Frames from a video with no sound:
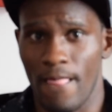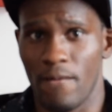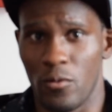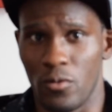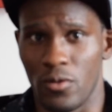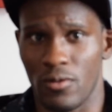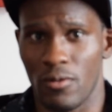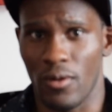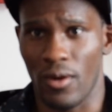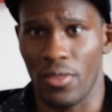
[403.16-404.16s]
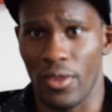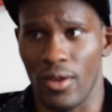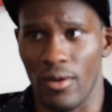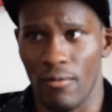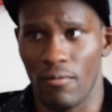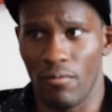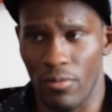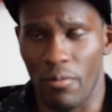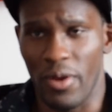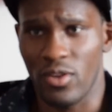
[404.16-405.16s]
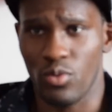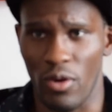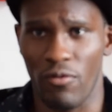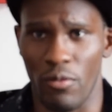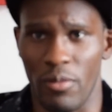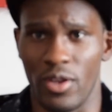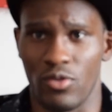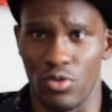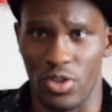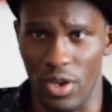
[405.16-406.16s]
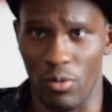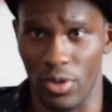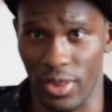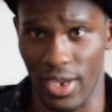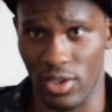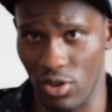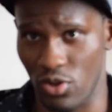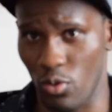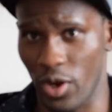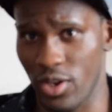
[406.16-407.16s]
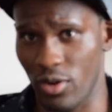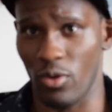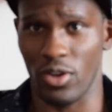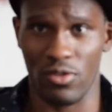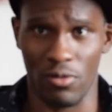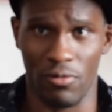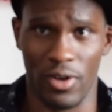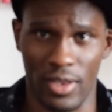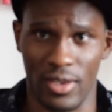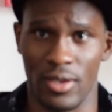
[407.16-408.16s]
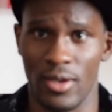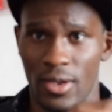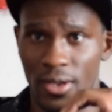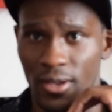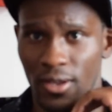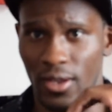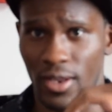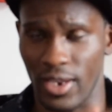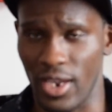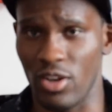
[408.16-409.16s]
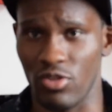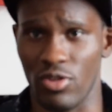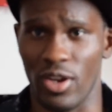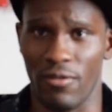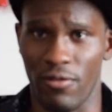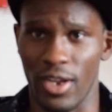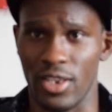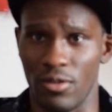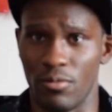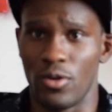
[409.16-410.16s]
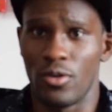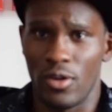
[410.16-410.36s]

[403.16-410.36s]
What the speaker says: it was, I think, the best way for me to deal with that situation was to fight and get into that fighting mode.